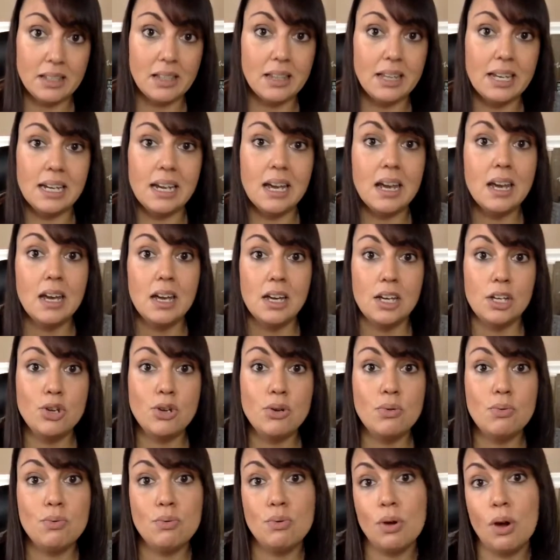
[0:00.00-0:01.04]
Like,
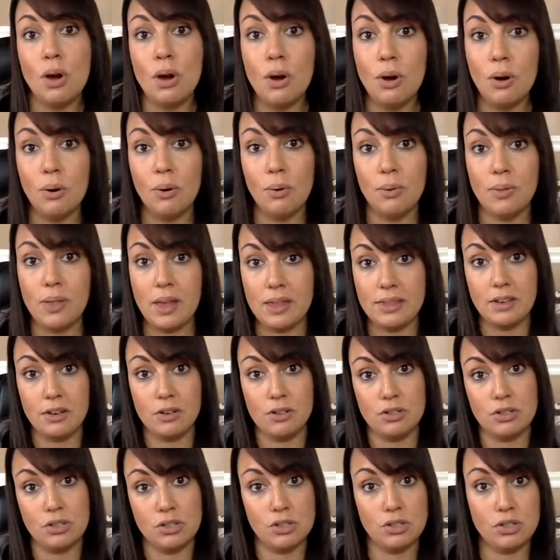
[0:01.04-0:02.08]
you know that
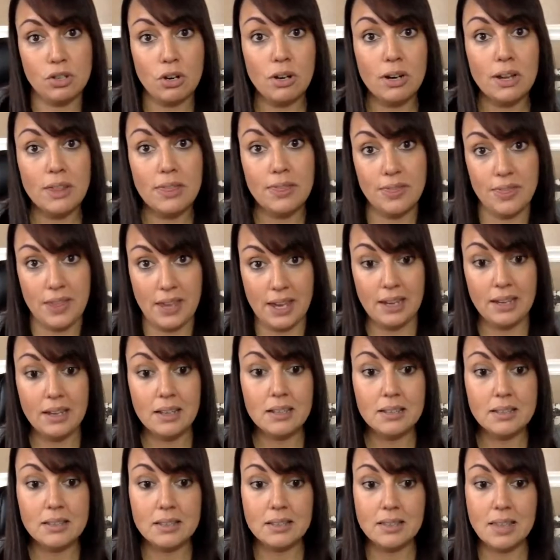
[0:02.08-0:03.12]
there's certain things